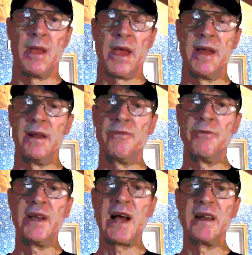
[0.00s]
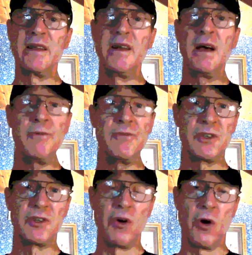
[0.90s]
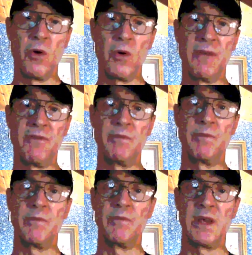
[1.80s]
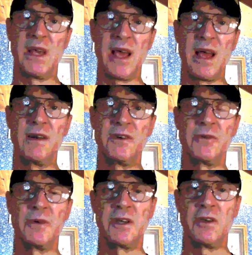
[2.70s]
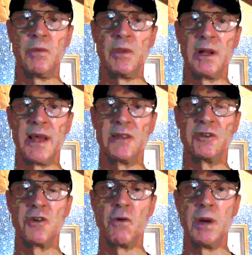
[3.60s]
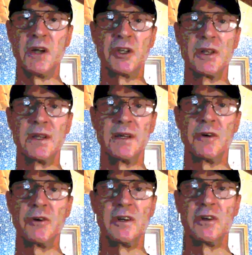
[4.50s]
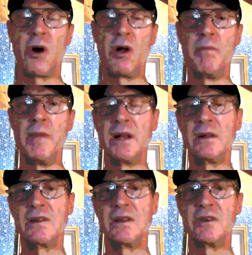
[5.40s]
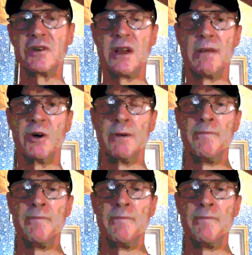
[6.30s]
And if we got enough snow, if it began to accumulate so much that it couldn't all melt in the summer,